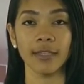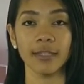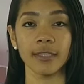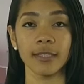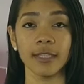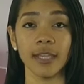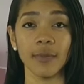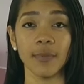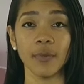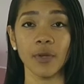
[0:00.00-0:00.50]

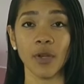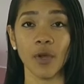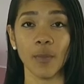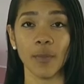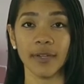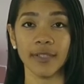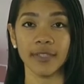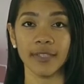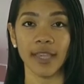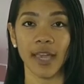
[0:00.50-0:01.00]
Tip
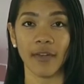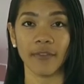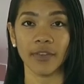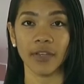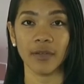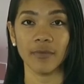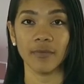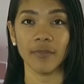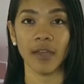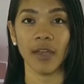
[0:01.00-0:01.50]
number
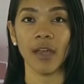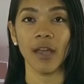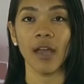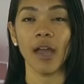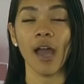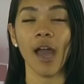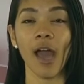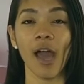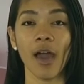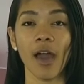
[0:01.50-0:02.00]
7,
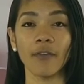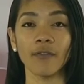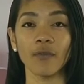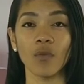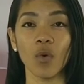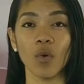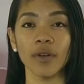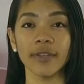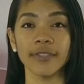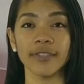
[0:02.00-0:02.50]

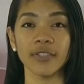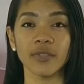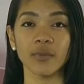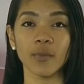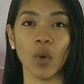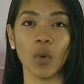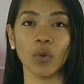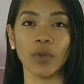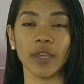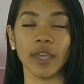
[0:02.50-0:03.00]
avoid
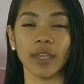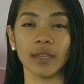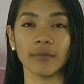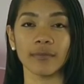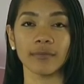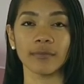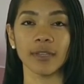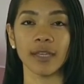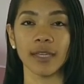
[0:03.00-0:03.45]
smoking.